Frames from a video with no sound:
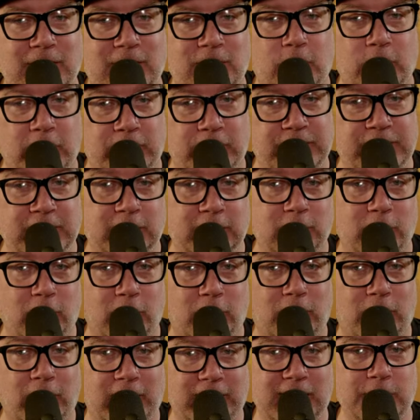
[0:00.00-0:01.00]
where it did
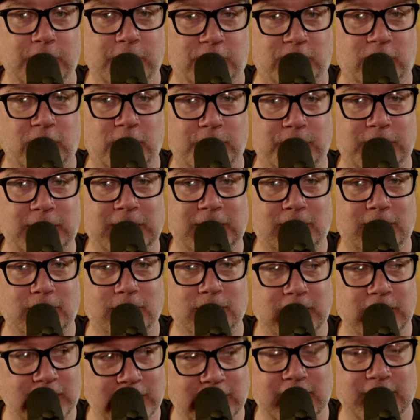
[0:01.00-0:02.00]
look like he was going to be
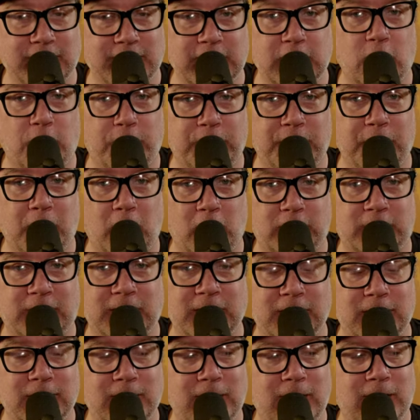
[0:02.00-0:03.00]
hitting the open
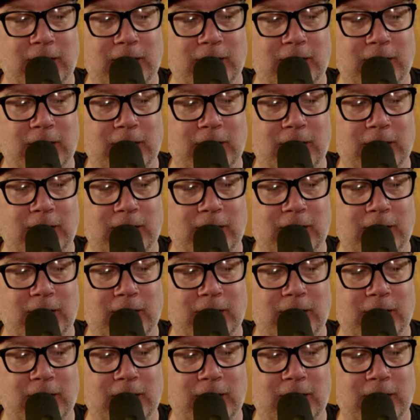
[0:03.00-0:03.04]
market.